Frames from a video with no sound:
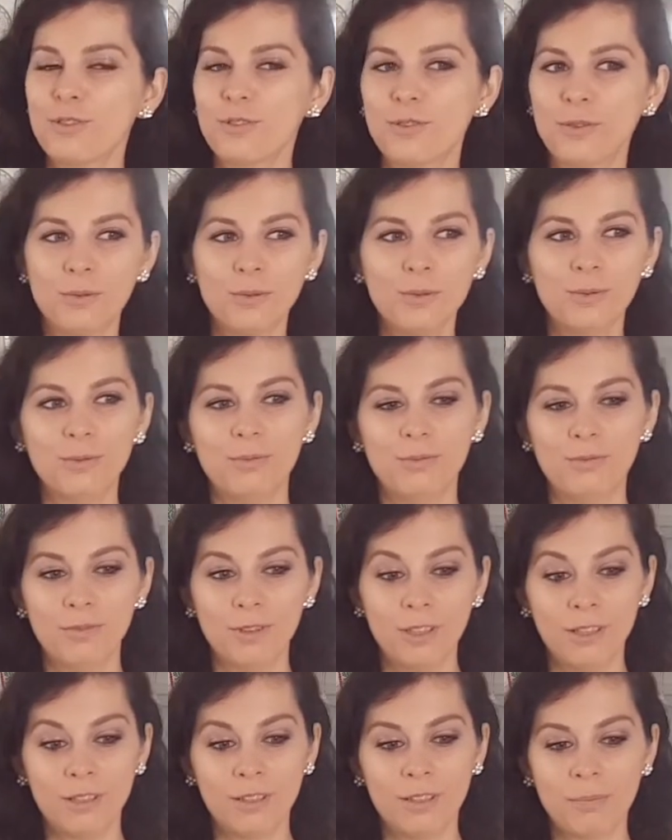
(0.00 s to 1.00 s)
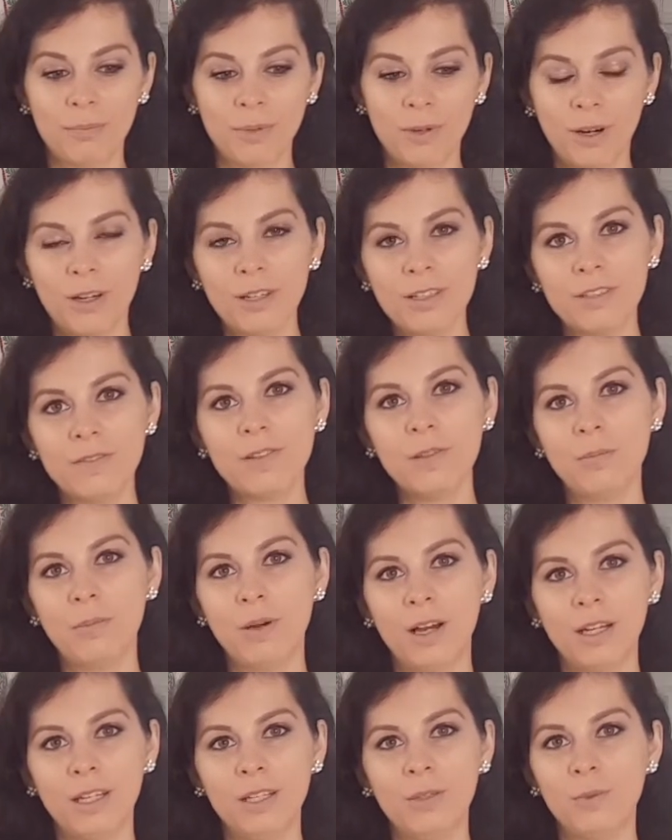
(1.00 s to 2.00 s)
So there are parts of the
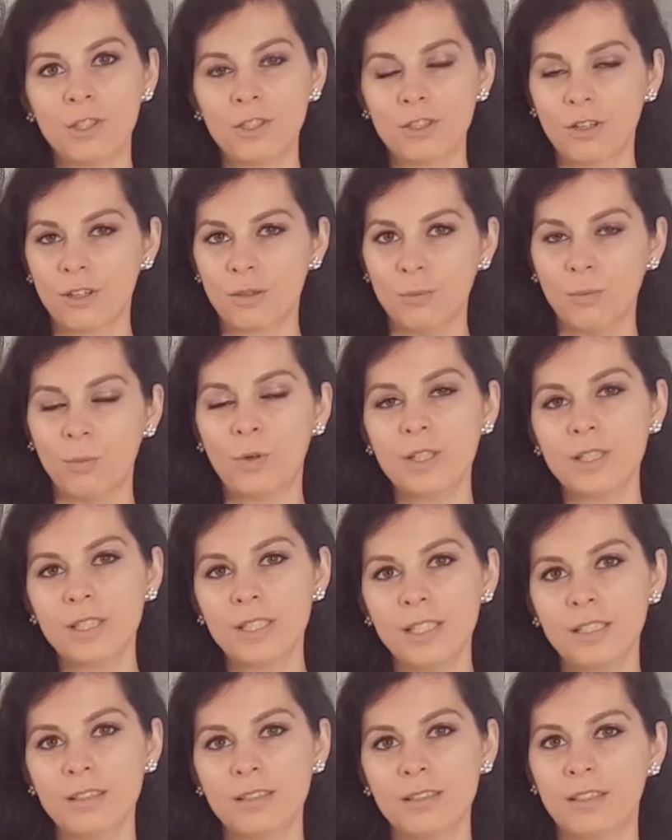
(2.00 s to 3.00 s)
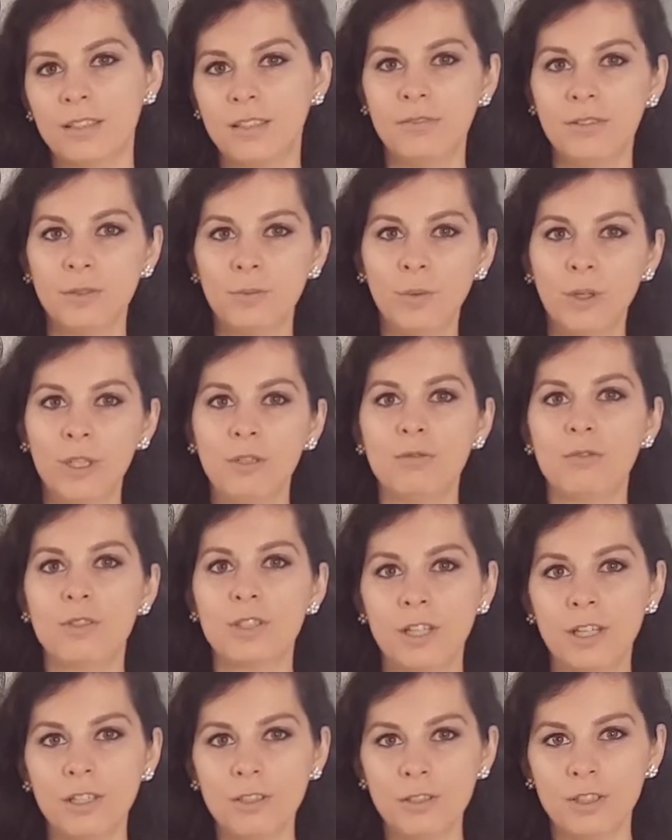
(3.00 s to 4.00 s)
body which are more sensitive, and when you
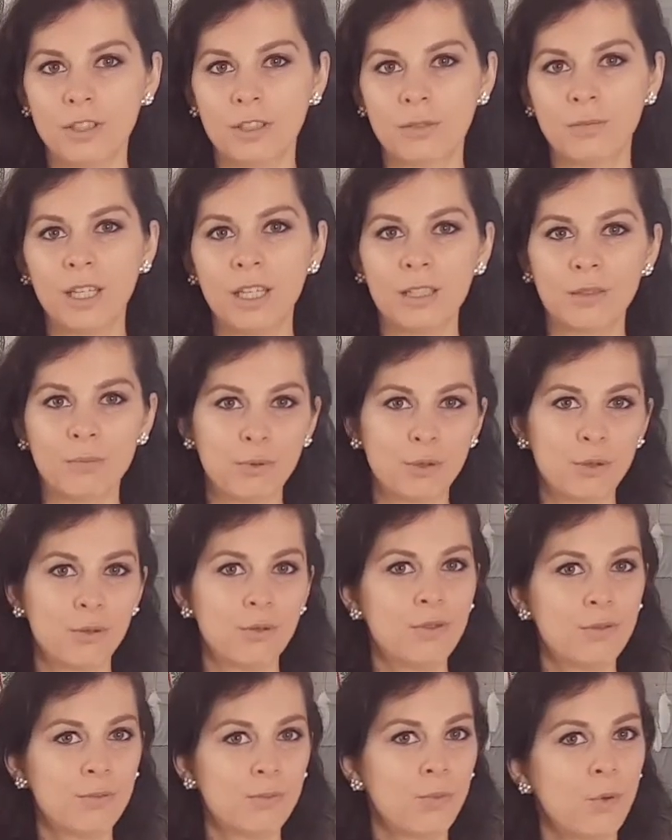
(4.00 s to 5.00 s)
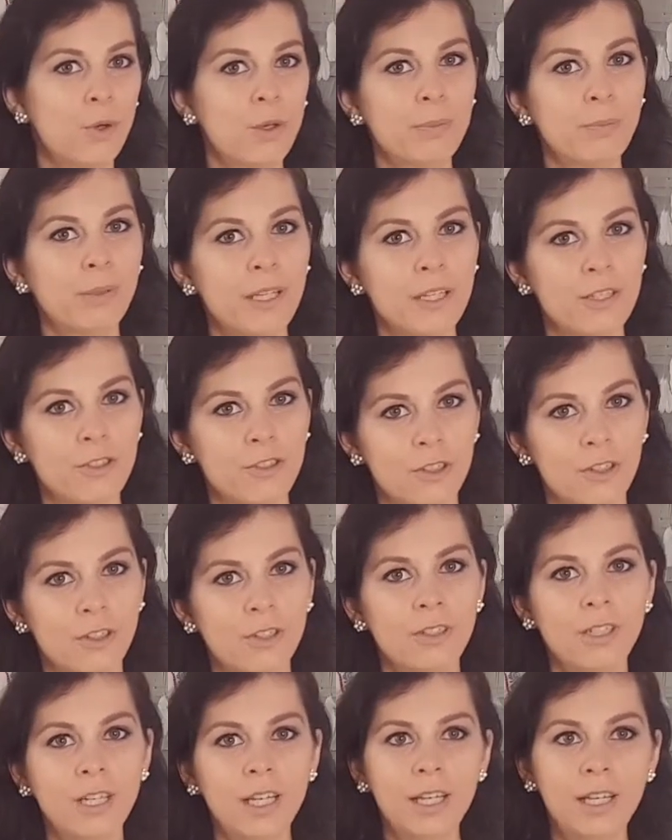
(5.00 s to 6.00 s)
touch them, they can produce more
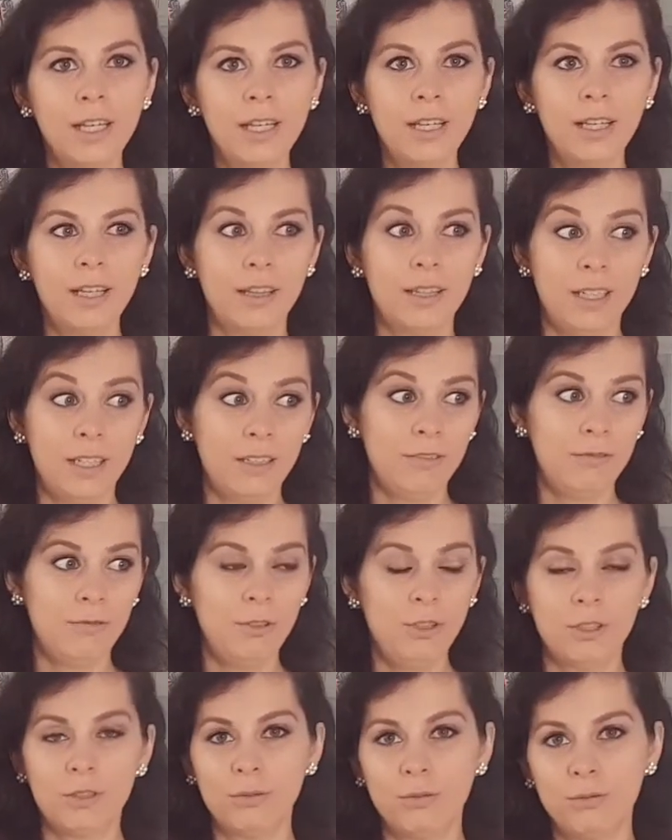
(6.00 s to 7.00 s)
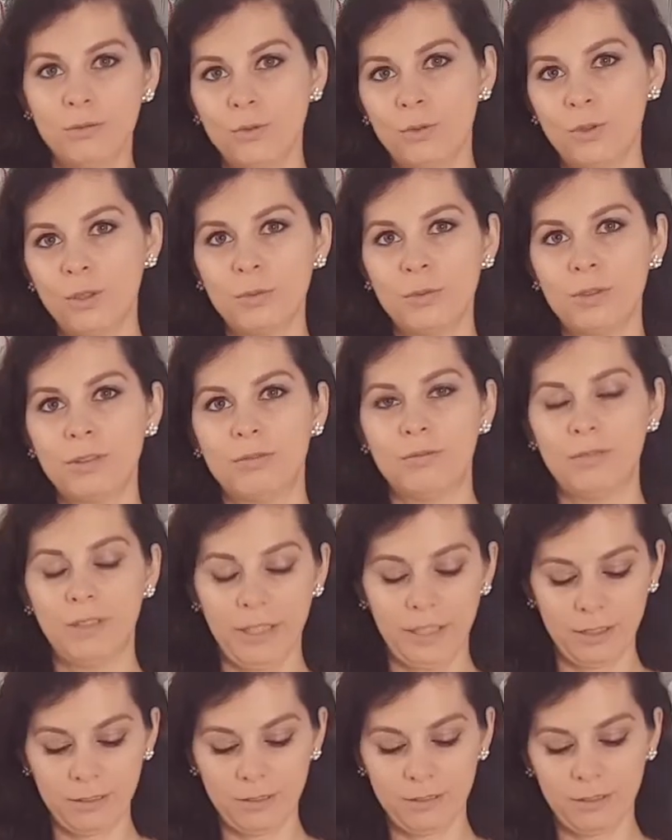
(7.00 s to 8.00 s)
pleasure than normal,
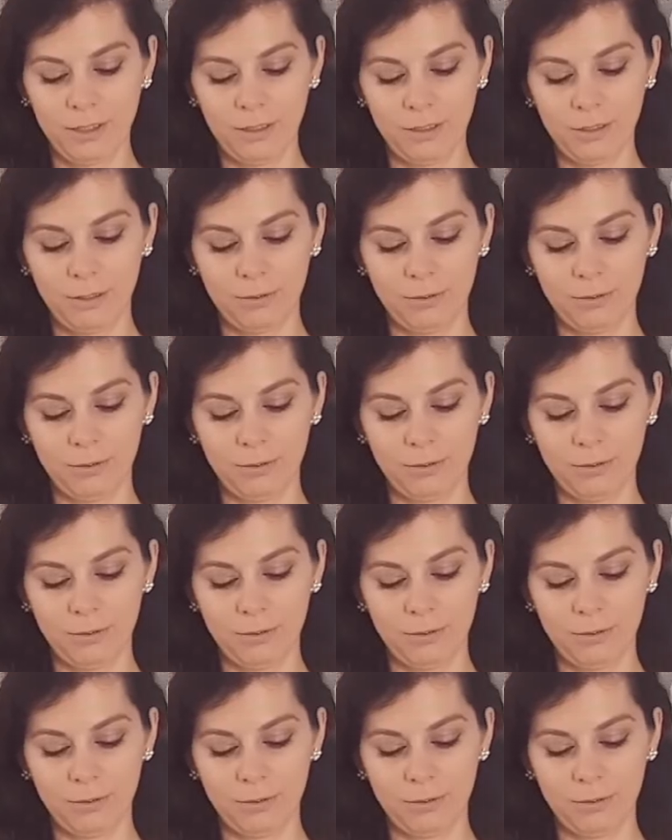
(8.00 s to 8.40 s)
like, I don't know,